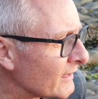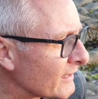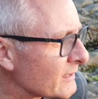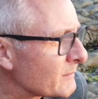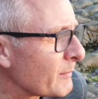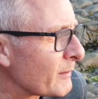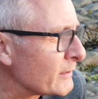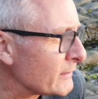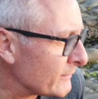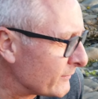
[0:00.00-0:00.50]

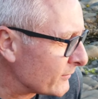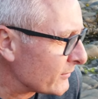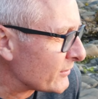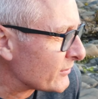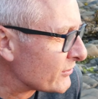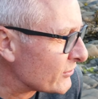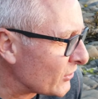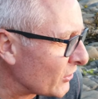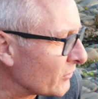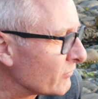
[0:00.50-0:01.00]
Exposed for
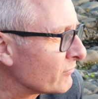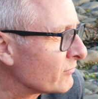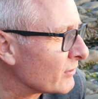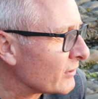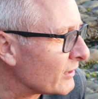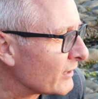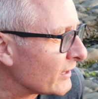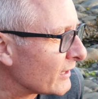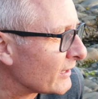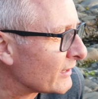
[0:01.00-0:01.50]
the
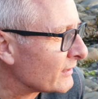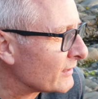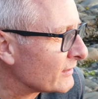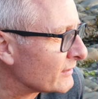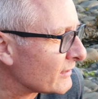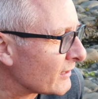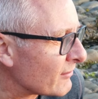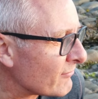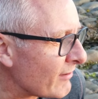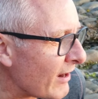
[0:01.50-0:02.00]
sun
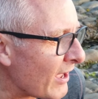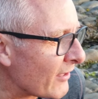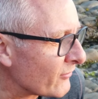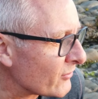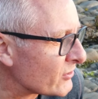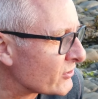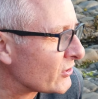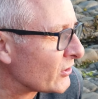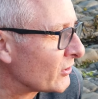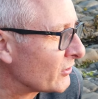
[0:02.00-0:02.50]
and
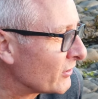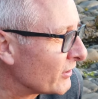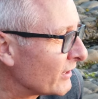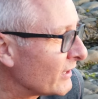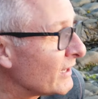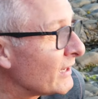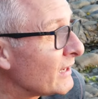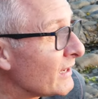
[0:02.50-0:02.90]
around the sun,